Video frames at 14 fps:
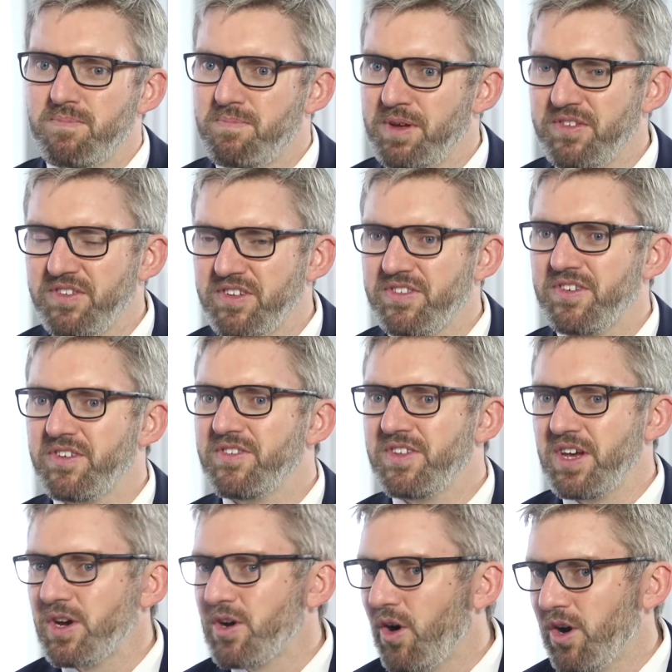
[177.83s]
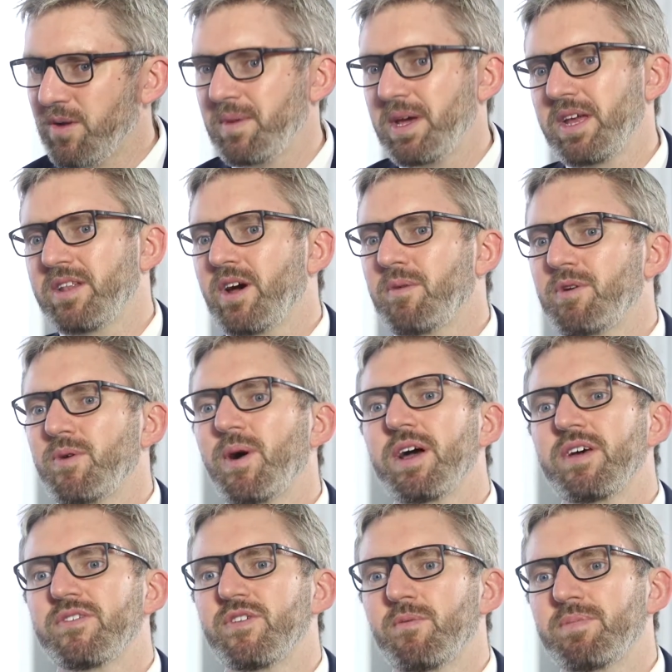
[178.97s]
businesses, the economy in WA
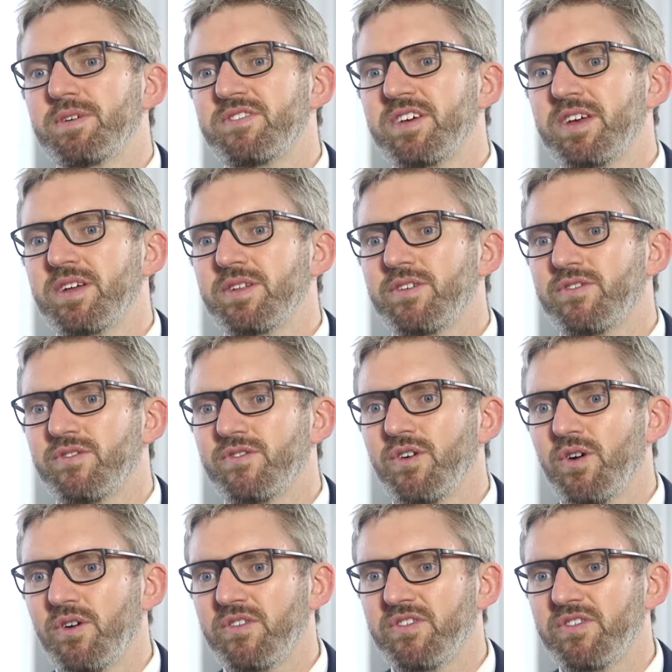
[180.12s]
is not particularly strong.